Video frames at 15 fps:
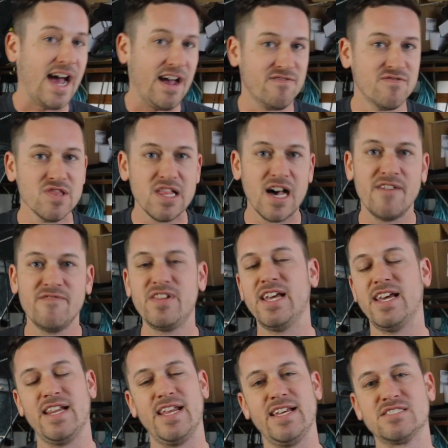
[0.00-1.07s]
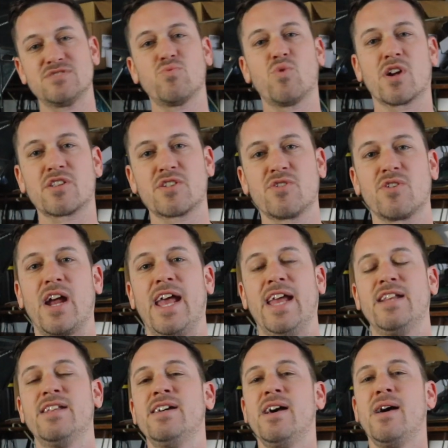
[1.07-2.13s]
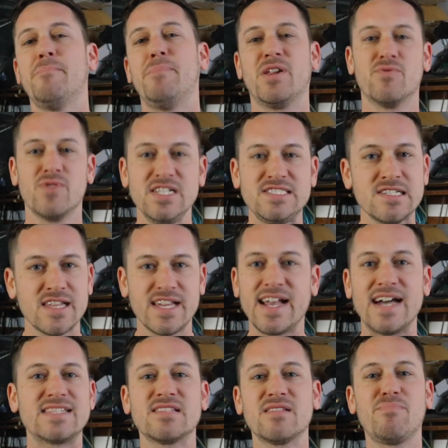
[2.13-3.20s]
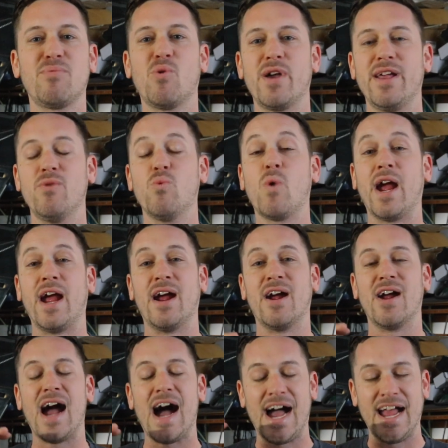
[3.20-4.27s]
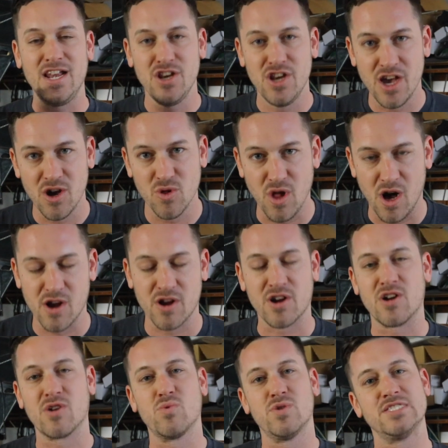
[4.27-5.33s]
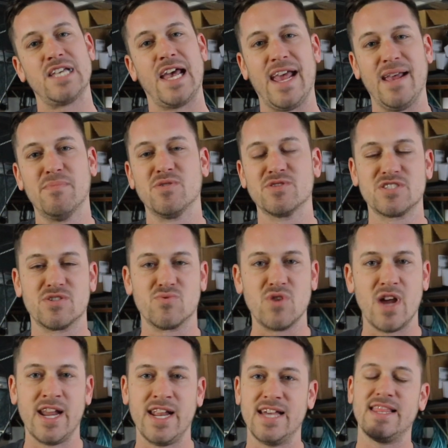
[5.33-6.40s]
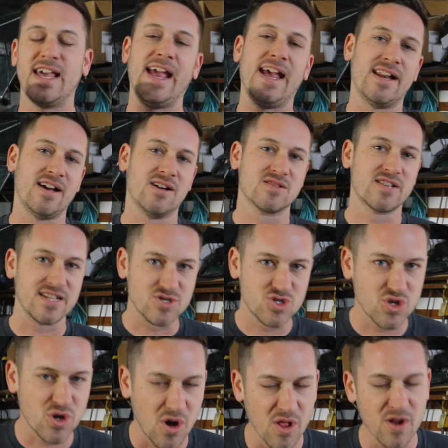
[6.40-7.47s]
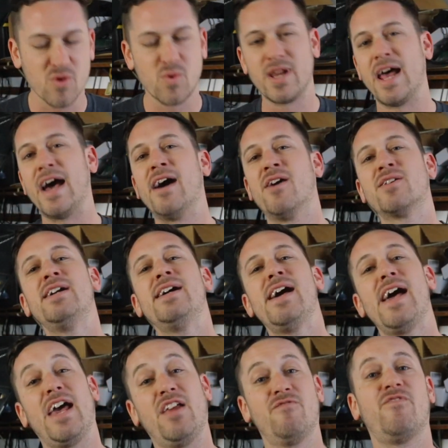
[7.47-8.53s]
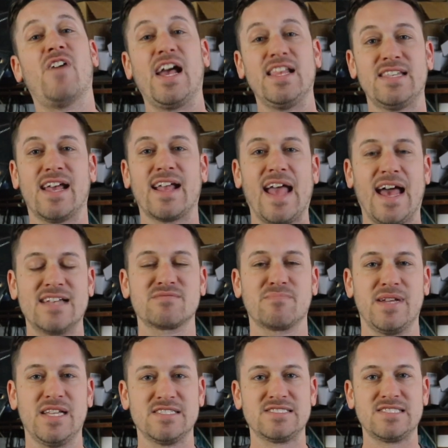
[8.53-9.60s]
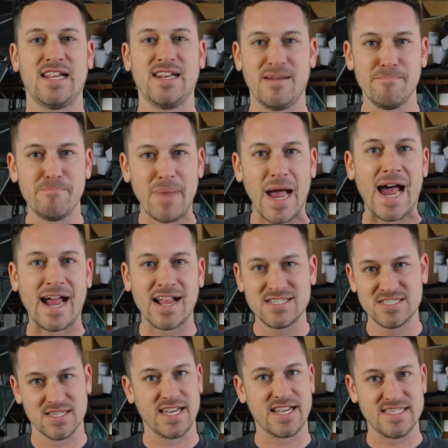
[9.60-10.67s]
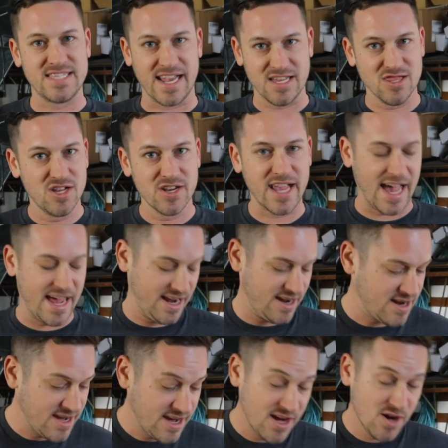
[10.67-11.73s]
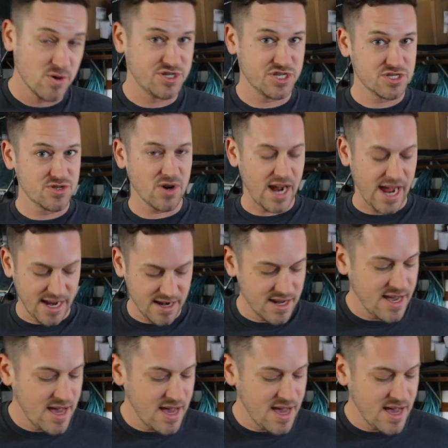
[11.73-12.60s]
I've loved it, it's worked great, but it recently got to the point where I no longer was able to run it. The handheld controller went out, and FiTech asked me to send it back so they could take a look at it, which is great.